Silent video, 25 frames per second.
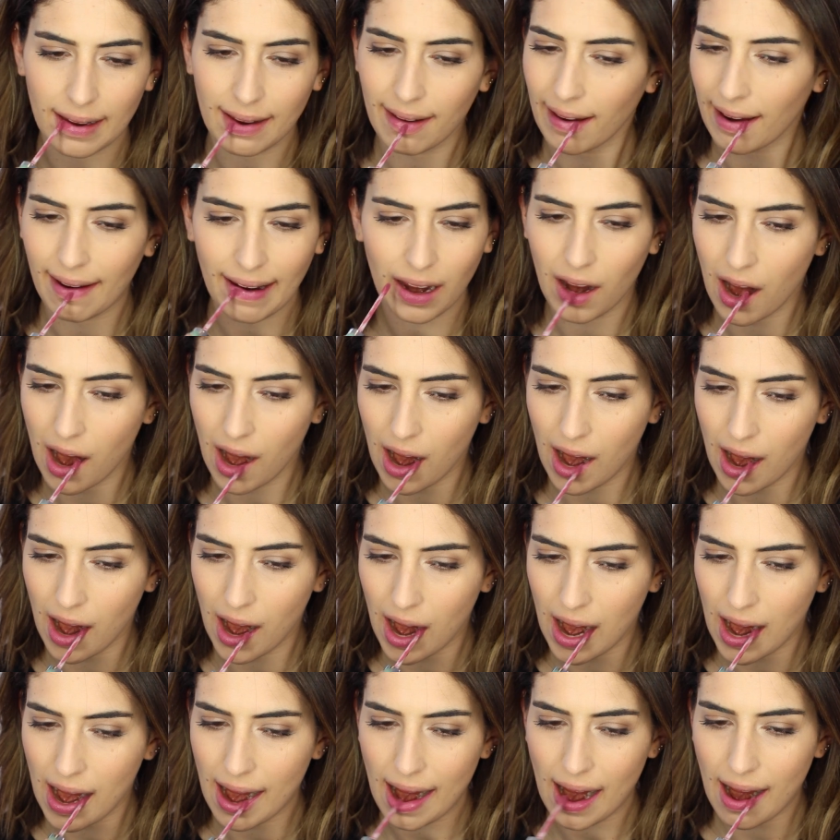maybe not like an
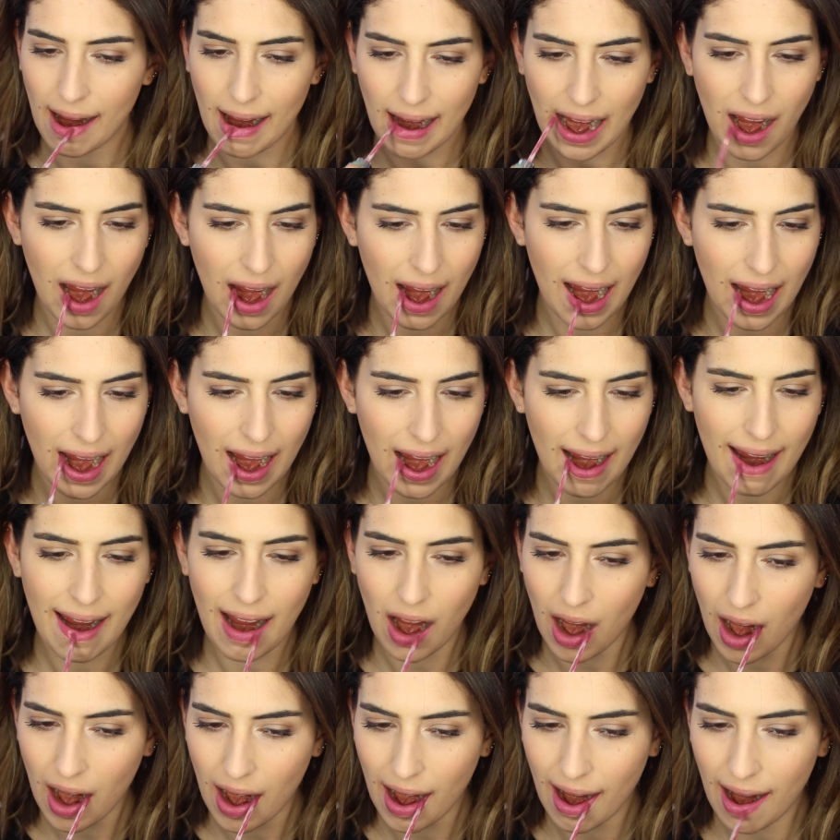everyday colour for me
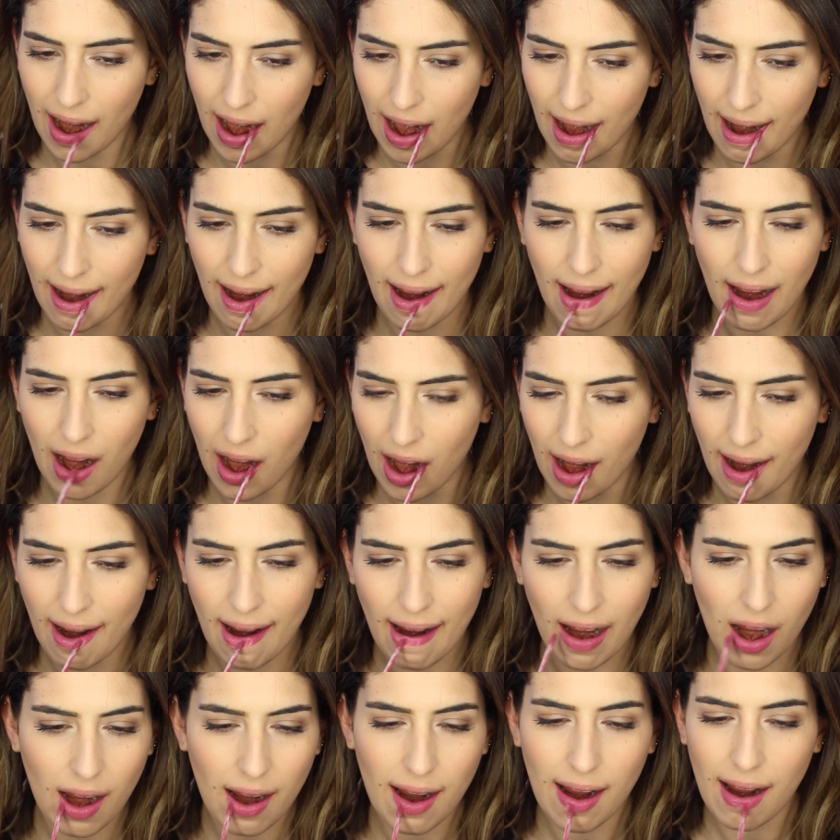because it's a little bit
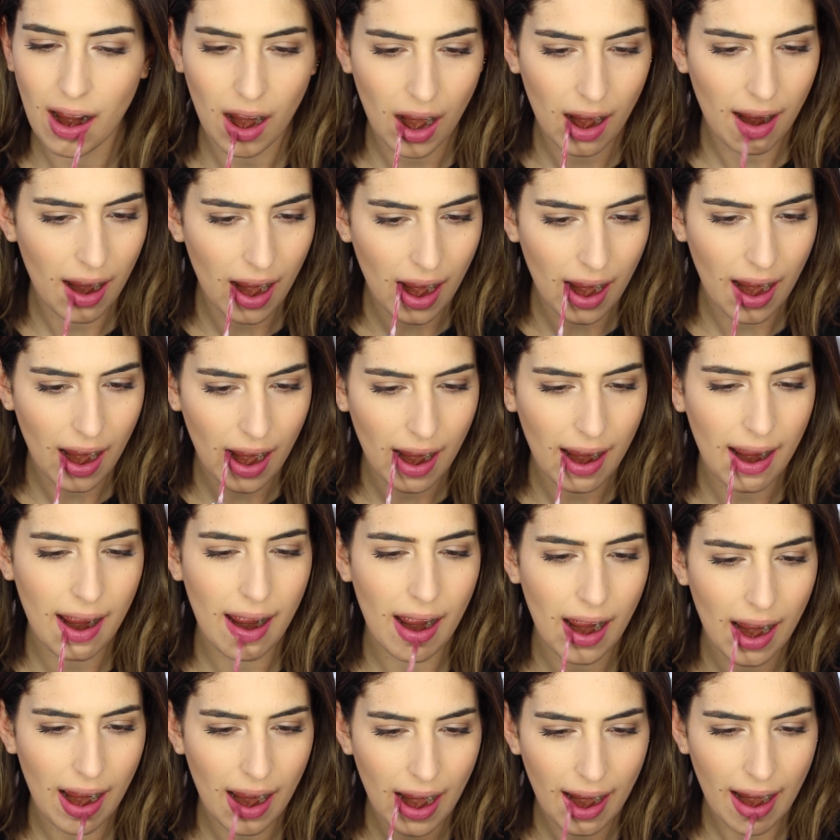out of my comfort zone and
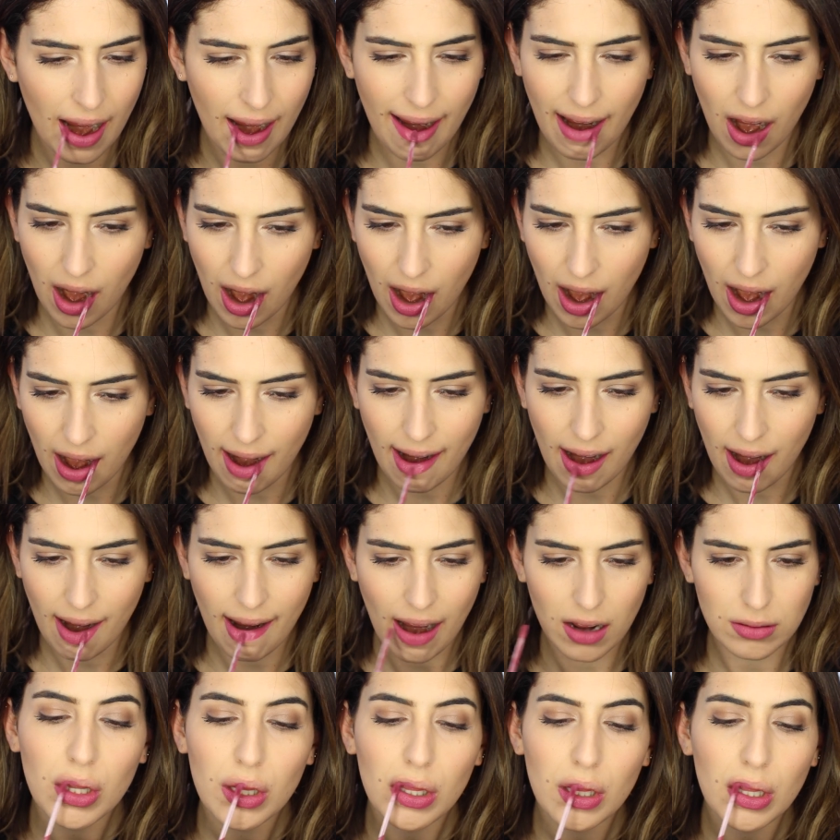it is quite
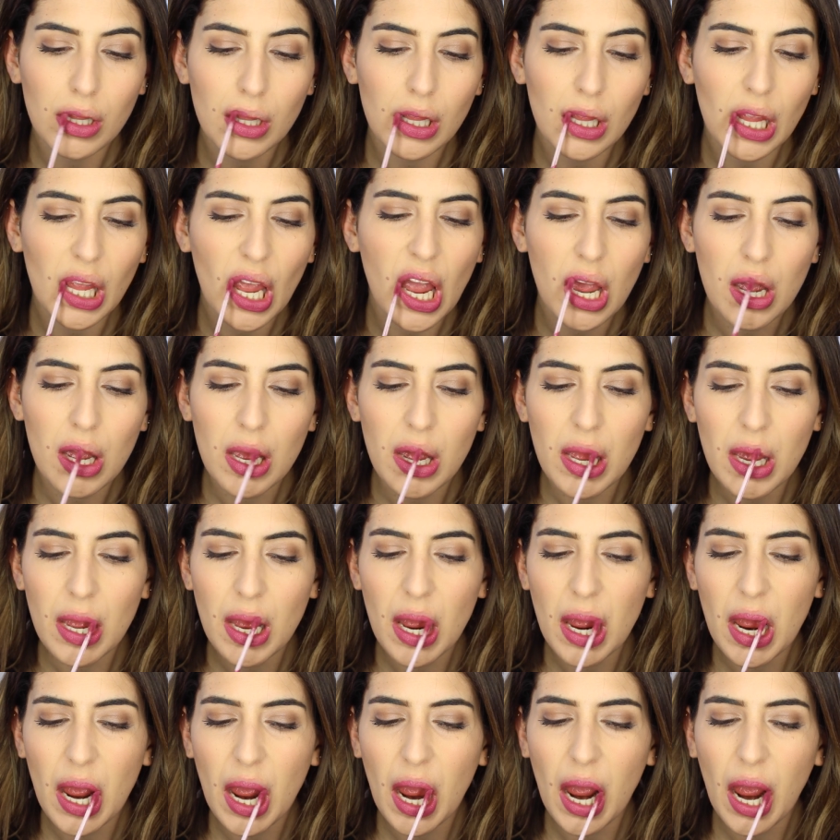pink. I'd never tried
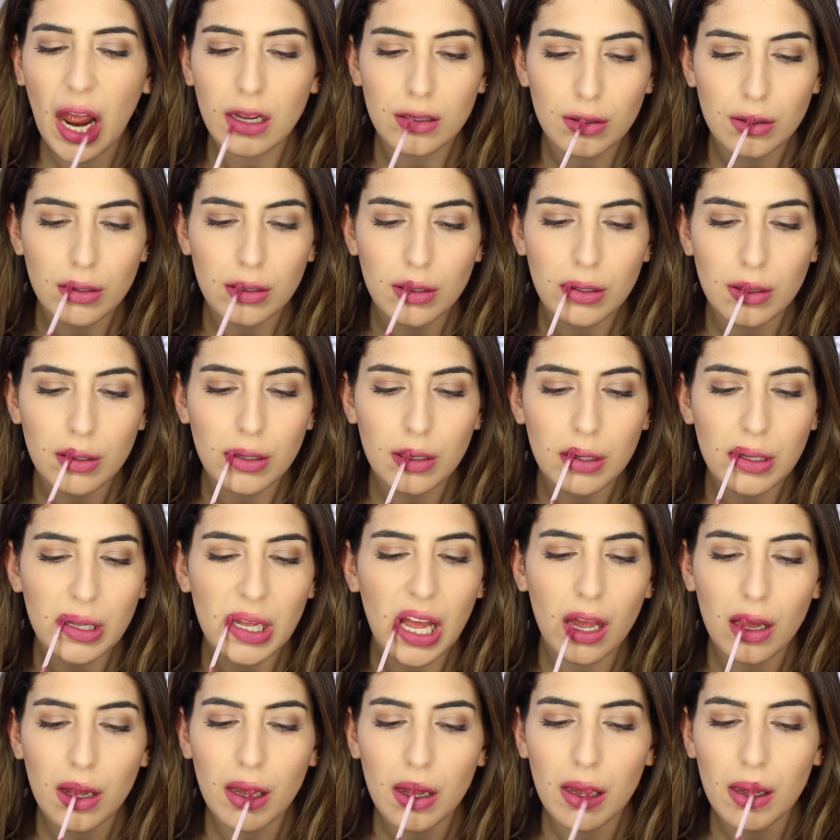any of the Anastasia
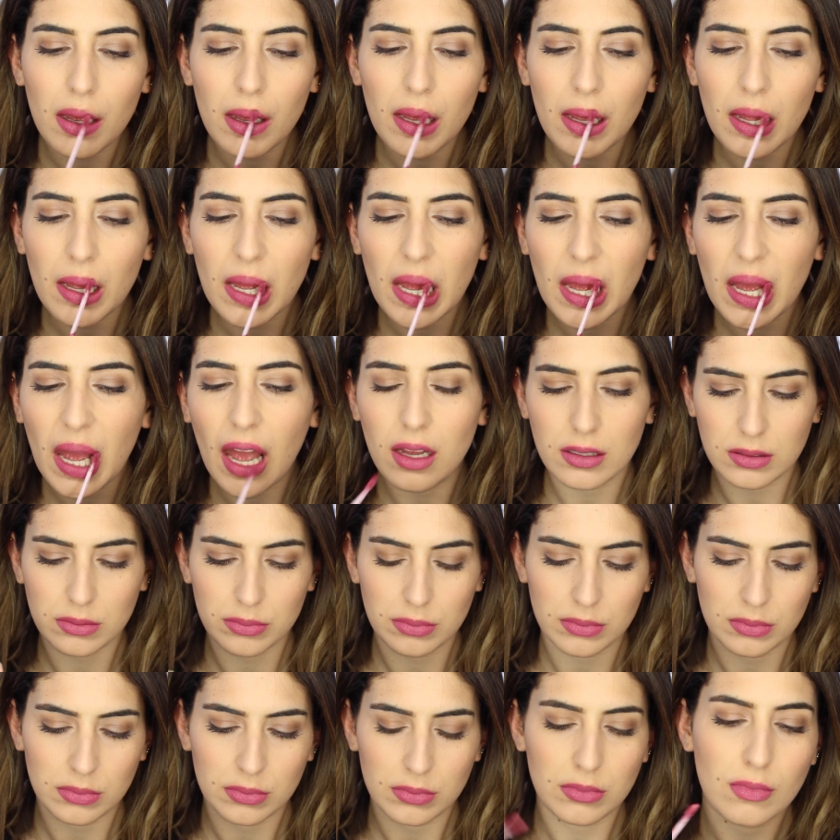liquid lipsticks before. They're
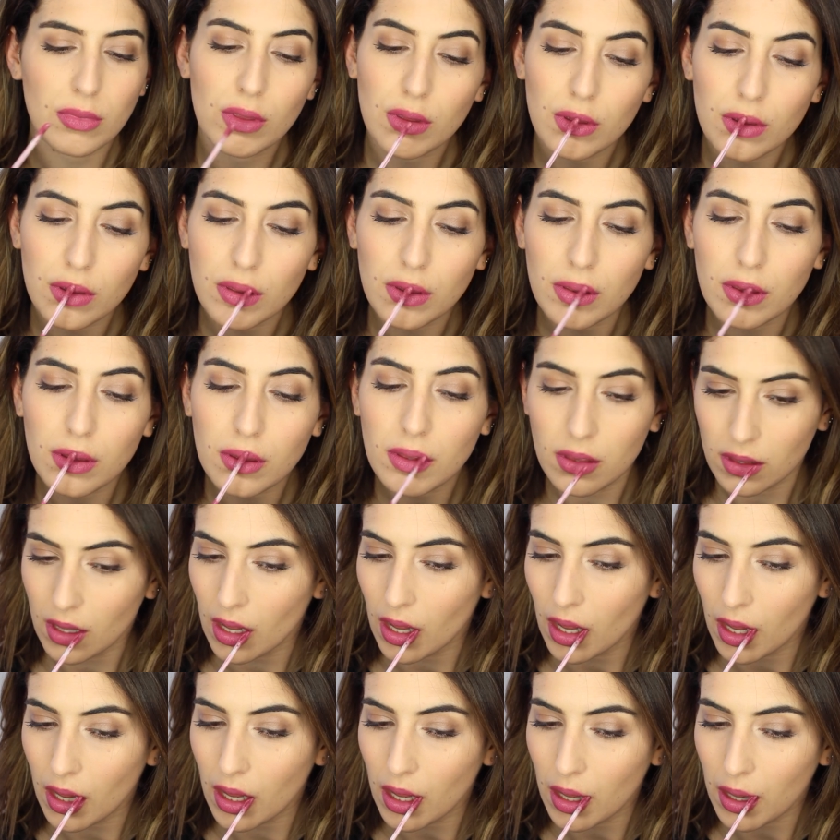still quite new, I
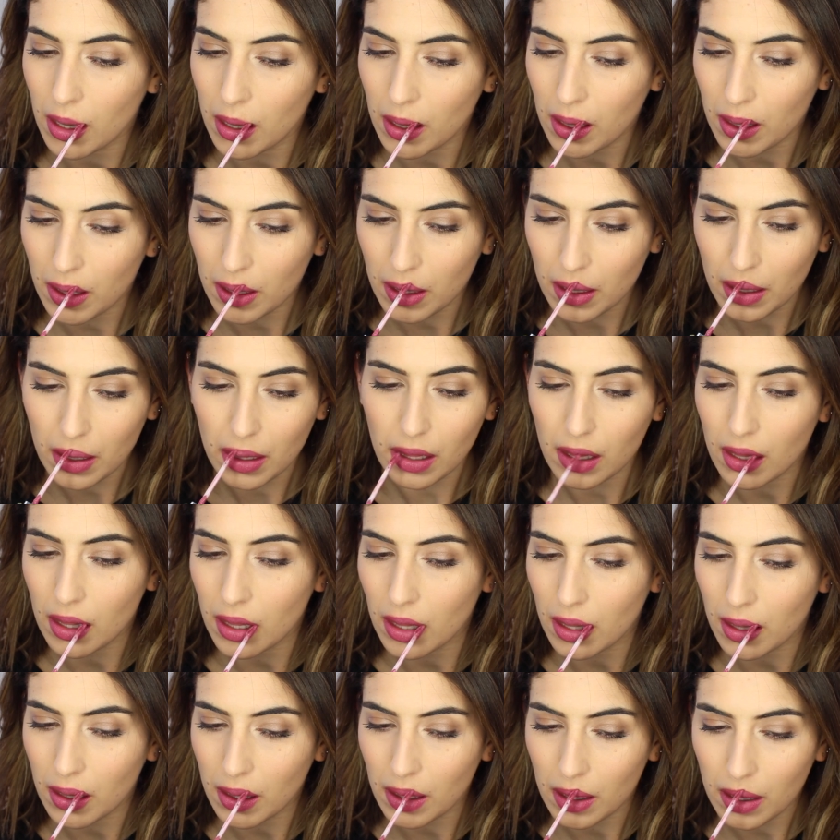think, and I
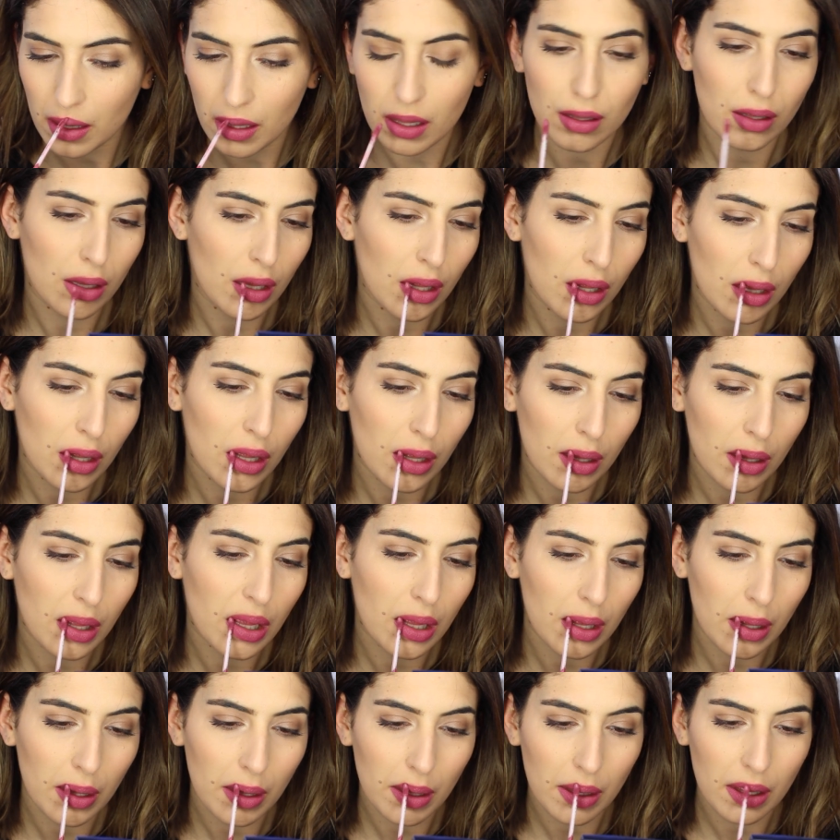absolutely love
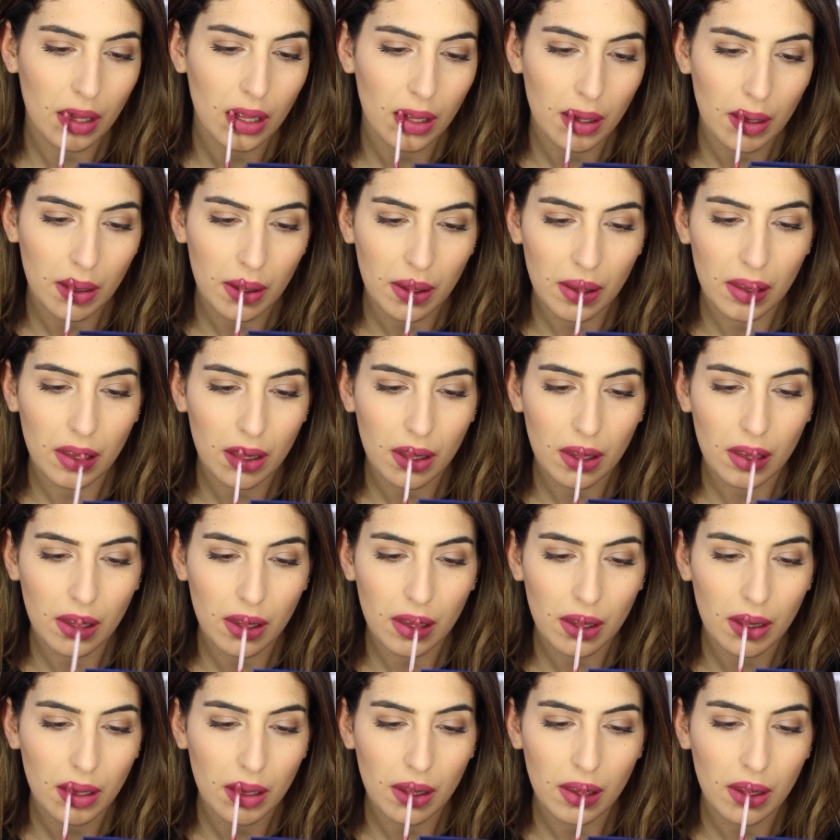it. The
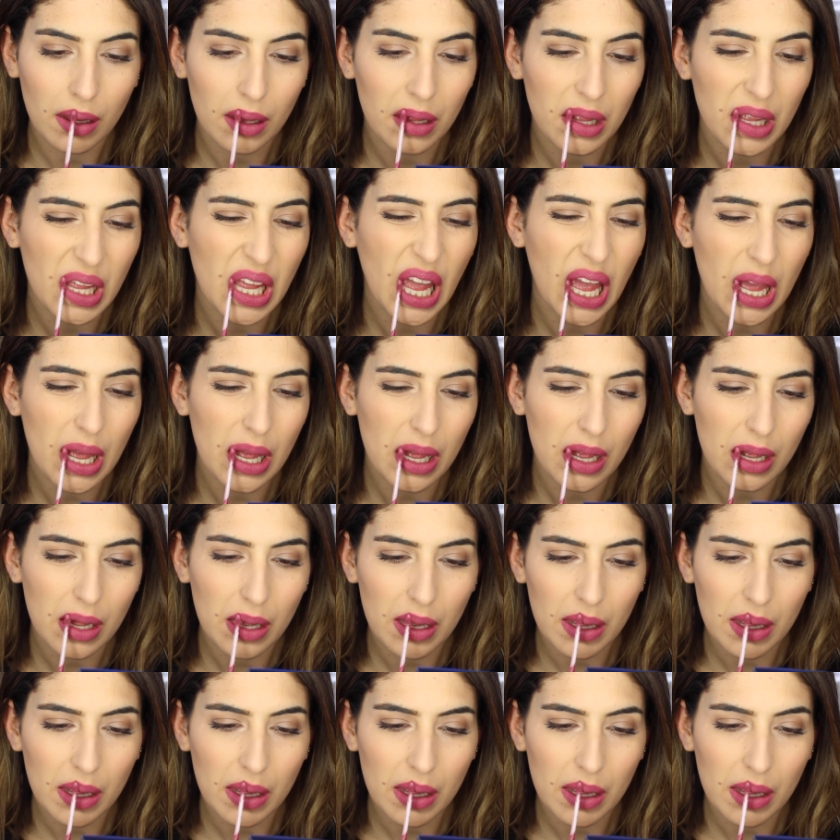packaging is probably the